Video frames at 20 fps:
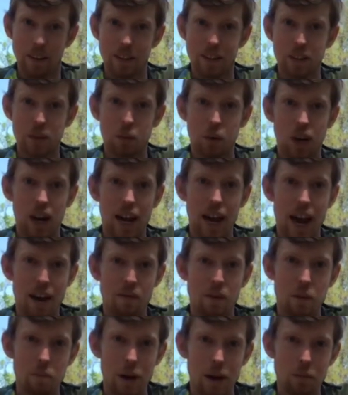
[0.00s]
This is what I have
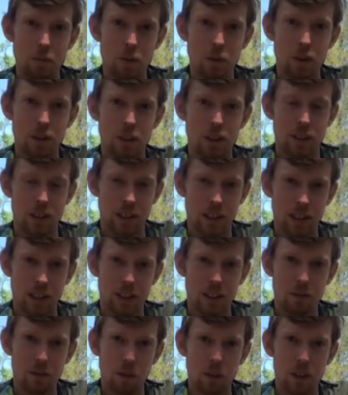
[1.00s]
on my porch.
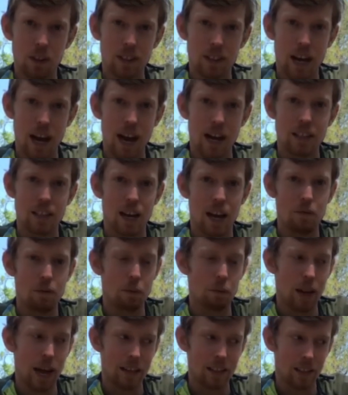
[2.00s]
As far as size, I have a
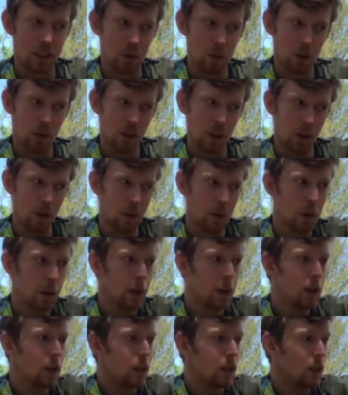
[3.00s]
plastic one though.
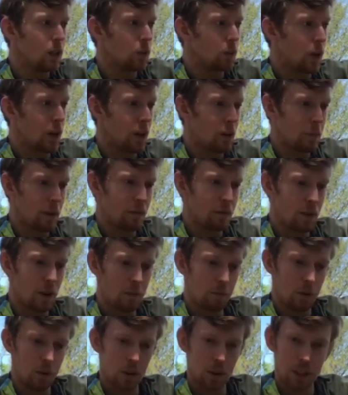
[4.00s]
Right on my front
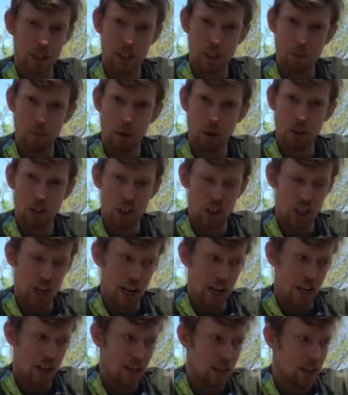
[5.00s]
porch, it gets part
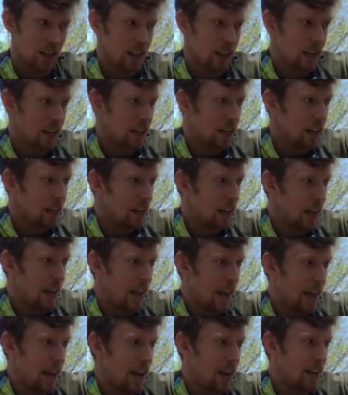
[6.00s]
shade.
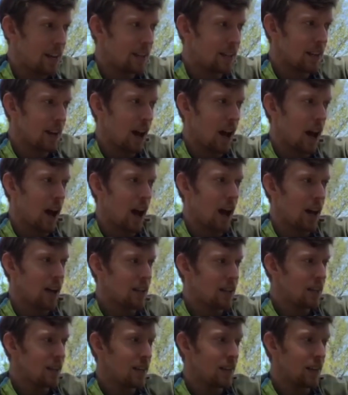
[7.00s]
And I
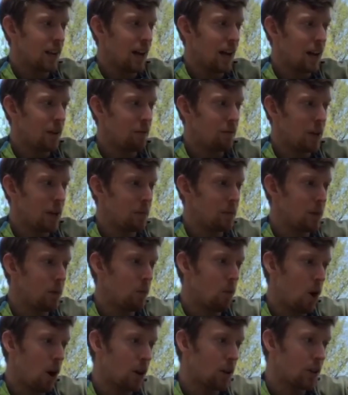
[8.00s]
think I maybe
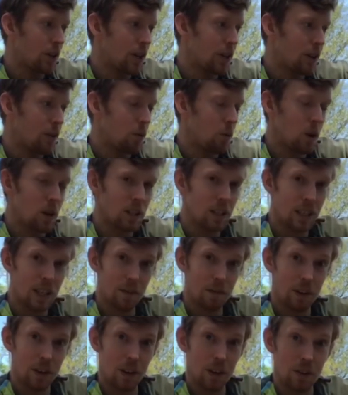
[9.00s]
water it once
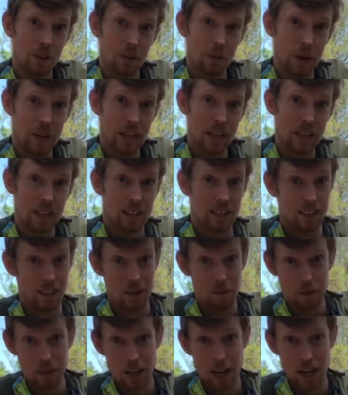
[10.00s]
every other week
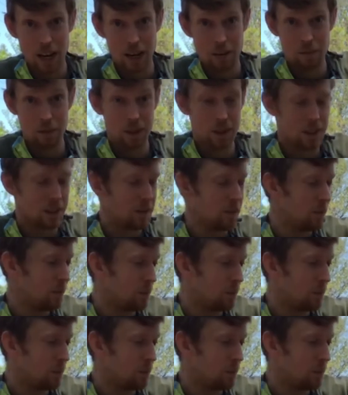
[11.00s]
sometimes.